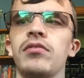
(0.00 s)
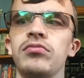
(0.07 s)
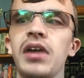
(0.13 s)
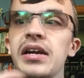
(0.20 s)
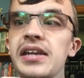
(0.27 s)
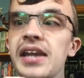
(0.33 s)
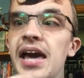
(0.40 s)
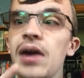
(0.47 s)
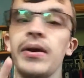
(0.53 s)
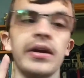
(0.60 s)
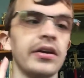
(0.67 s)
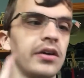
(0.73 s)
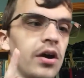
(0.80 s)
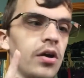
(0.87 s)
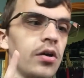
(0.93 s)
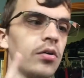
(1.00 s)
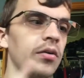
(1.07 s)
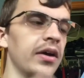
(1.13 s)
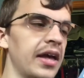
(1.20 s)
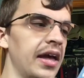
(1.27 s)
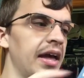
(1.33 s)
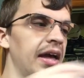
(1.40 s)
Right now, I could go
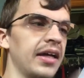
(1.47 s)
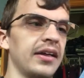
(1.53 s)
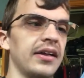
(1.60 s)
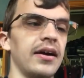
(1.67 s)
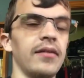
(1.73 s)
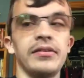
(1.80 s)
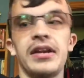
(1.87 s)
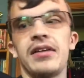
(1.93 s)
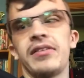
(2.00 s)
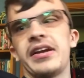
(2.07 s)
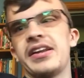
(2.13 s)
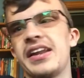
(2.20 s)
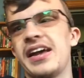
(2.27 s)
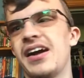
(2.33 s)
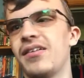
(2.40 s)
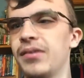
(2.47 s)
Oh, well, not right now.